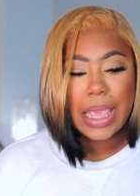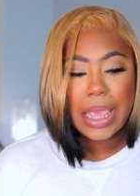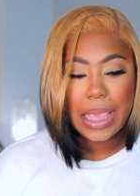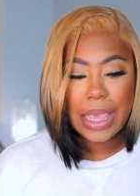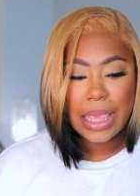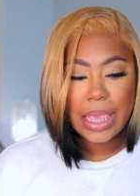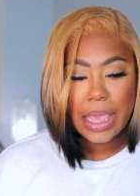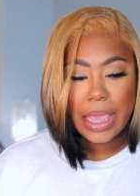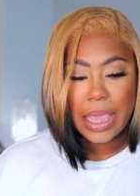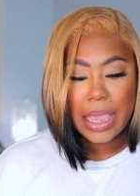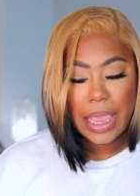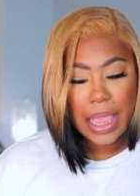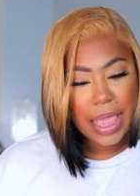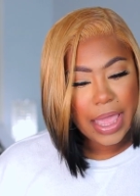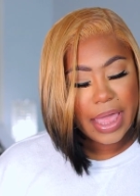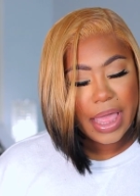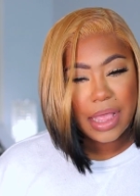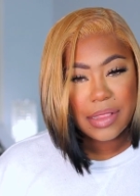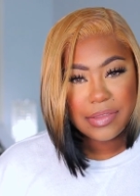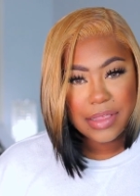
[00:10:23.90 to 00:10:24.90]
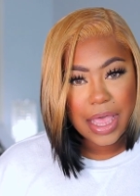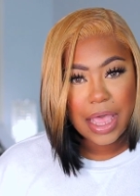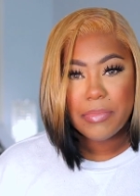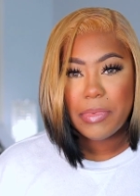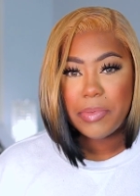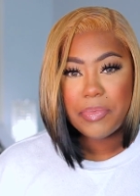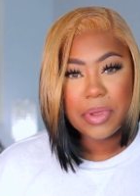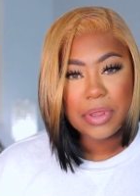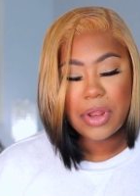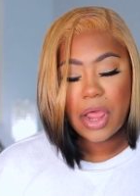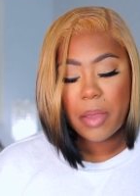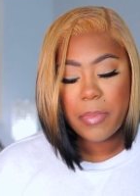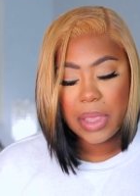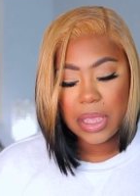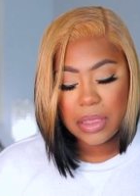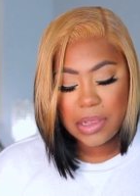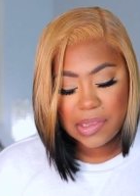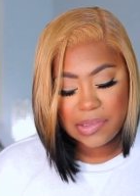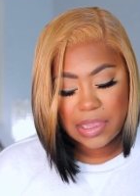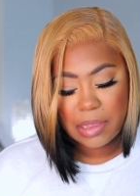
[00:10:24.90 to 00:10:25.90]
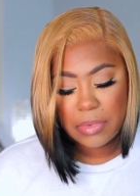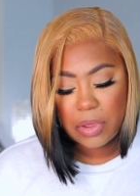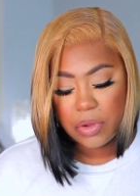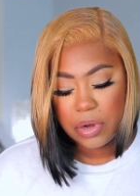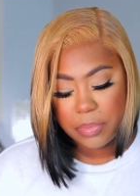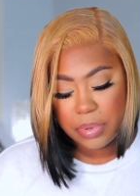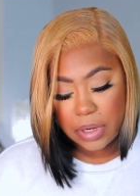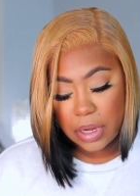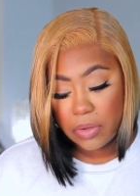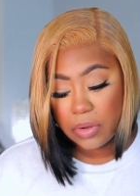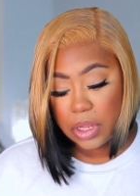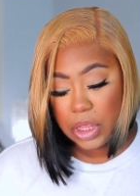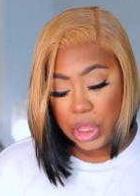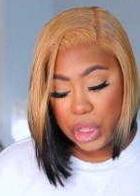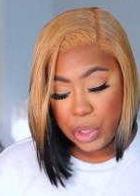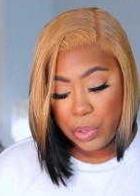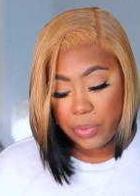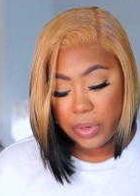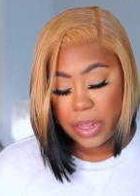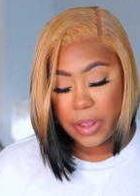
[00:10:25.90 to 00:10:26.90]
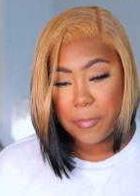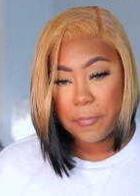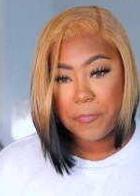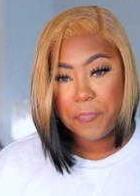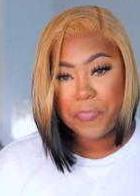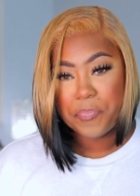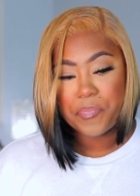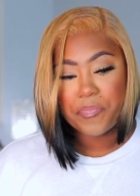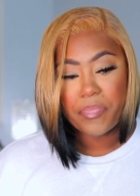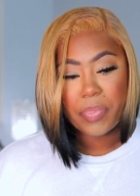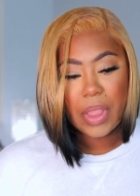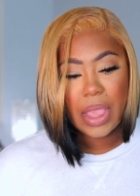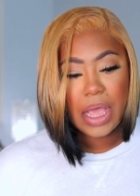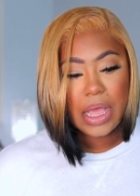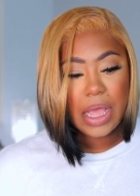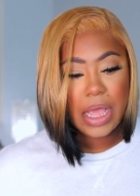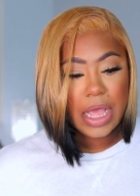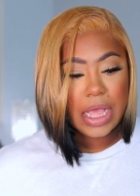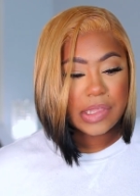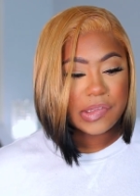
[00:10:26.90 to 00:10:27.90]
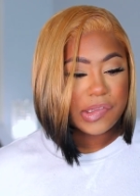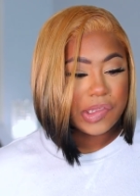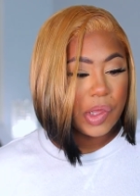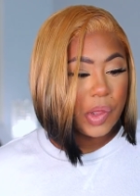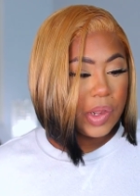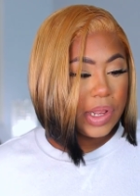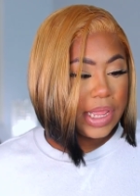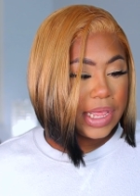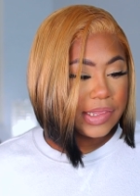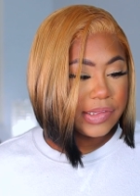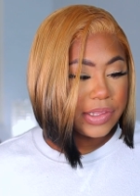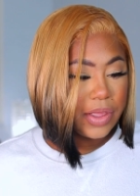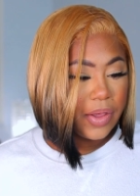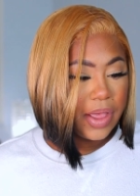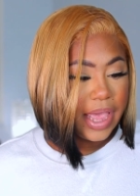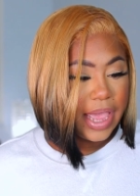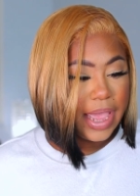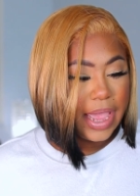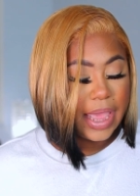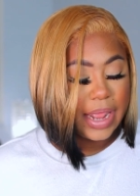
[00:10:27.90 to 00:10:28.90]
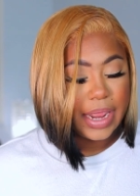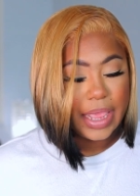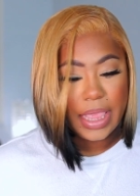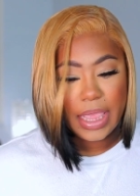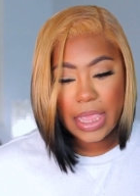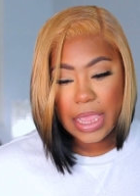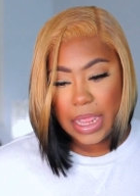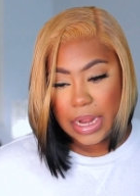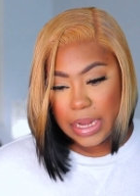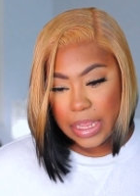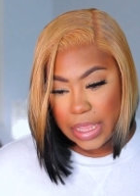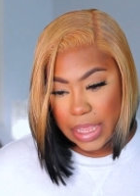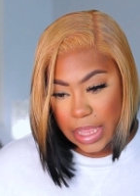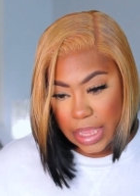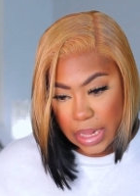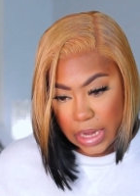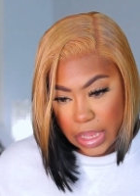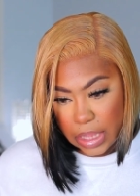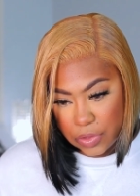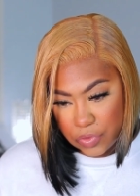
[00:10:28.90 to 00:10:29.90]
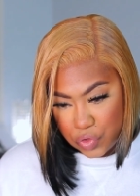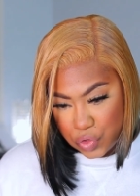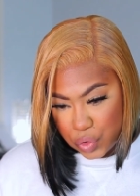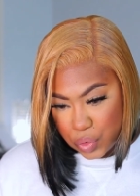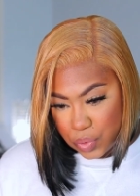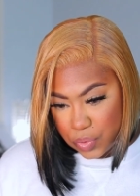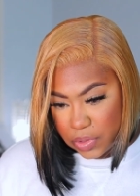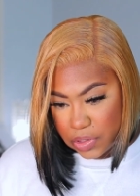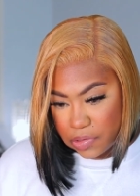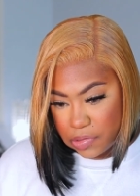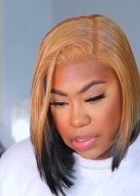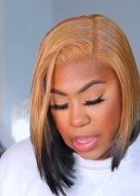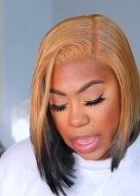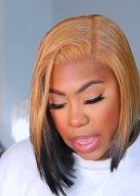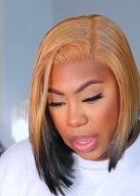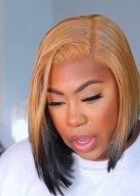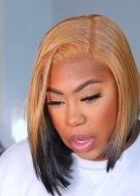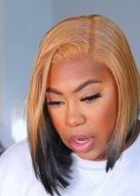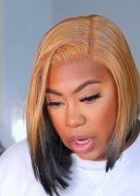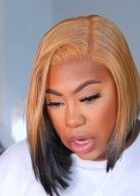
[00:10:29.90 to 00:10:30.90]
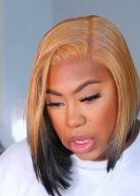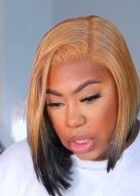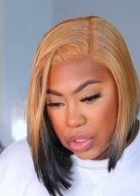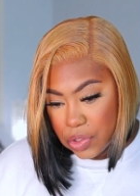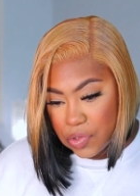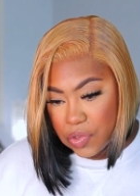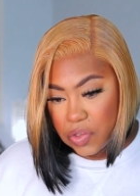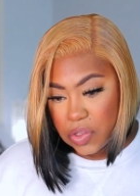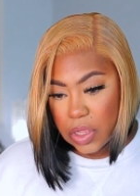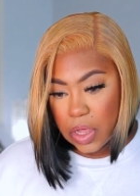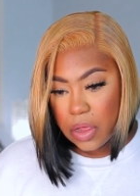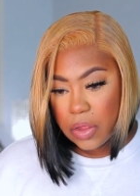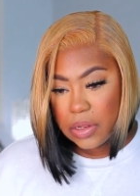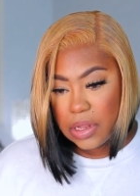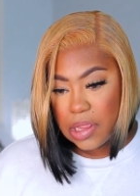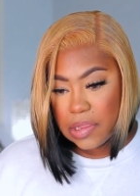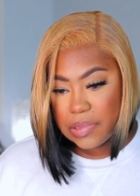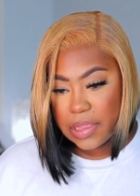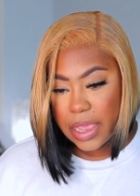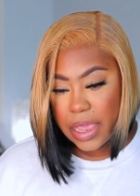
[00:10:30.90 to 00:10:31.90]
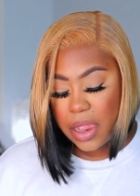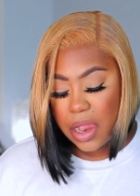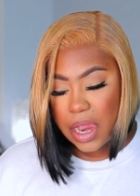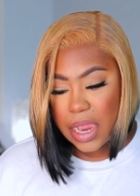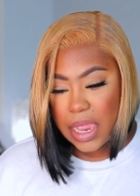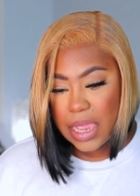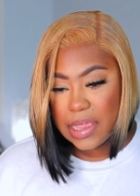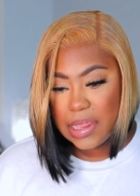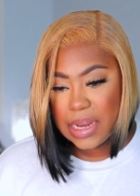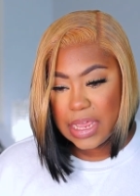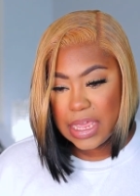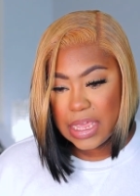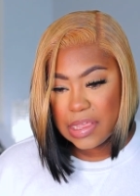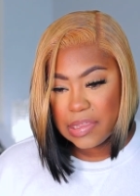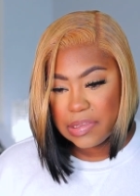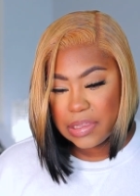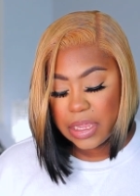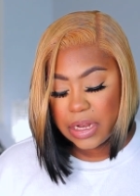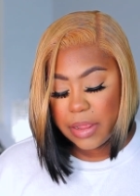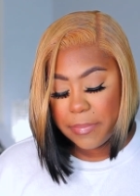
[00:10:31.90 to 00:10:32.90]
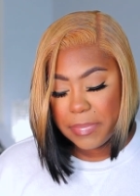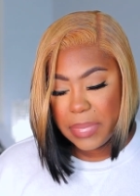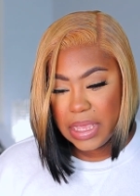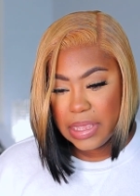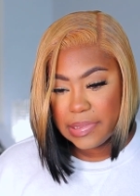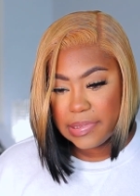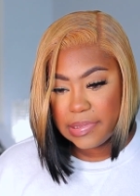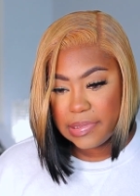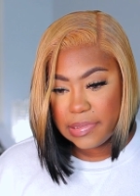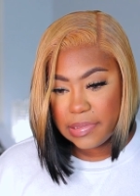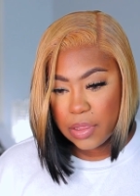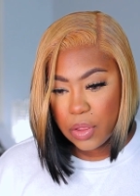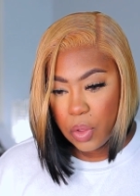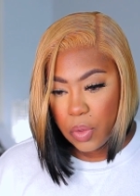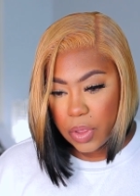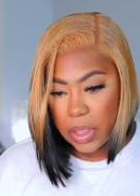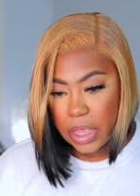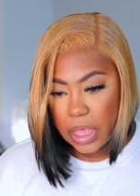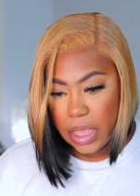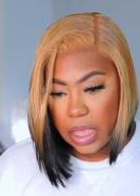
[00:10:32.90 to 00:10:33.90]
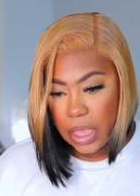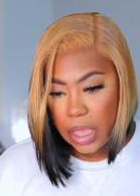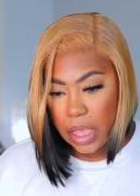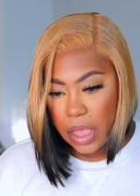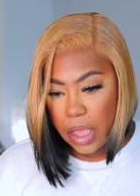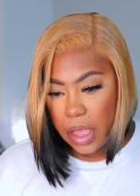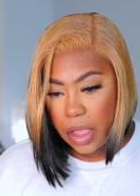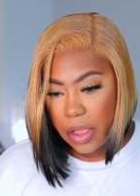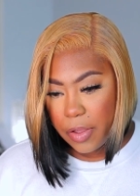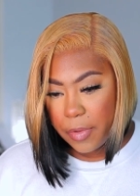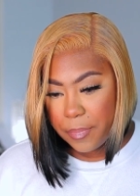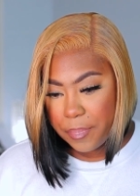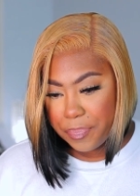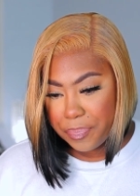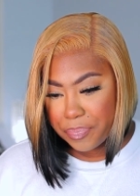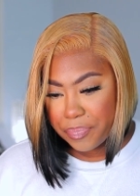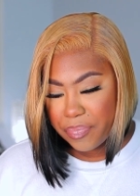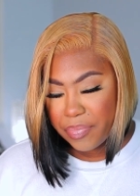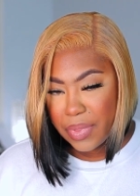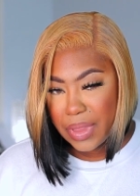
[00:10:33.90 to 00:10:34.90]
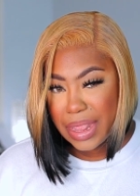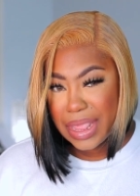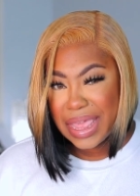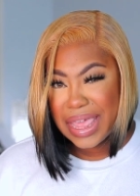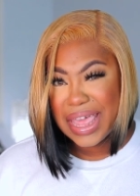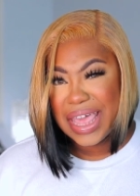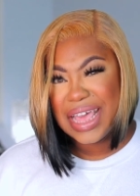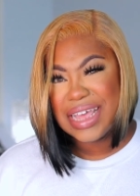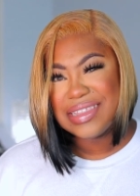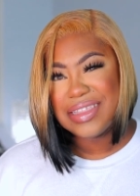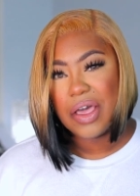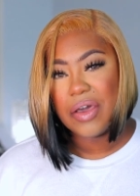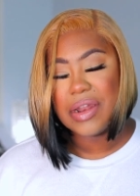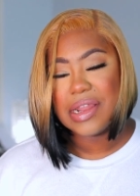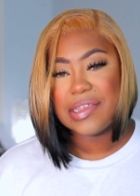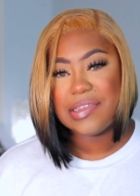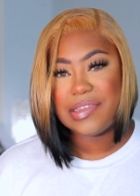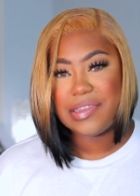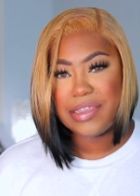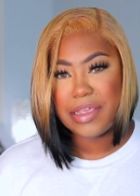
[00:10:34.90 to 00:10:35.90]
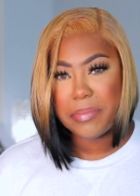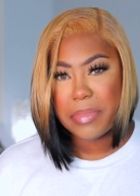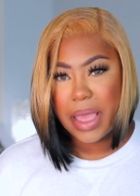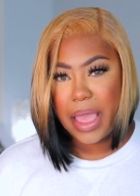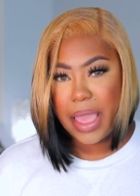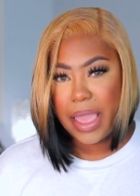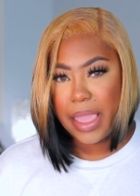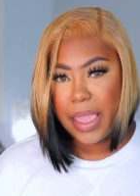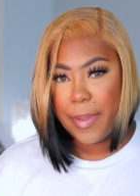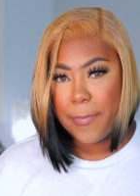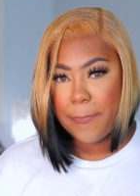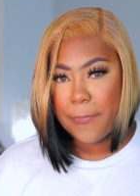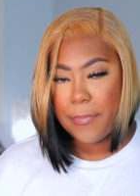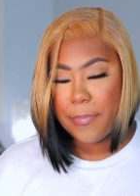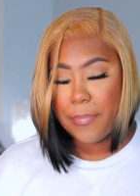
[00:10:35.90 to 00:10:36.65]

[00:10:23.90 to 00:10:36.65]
and i ain't got time to be putting on makeup every time i want to put on a unit uh, so let's go ahead and get into this hair. So this hair it is gonna be silky. Um, it's on a semi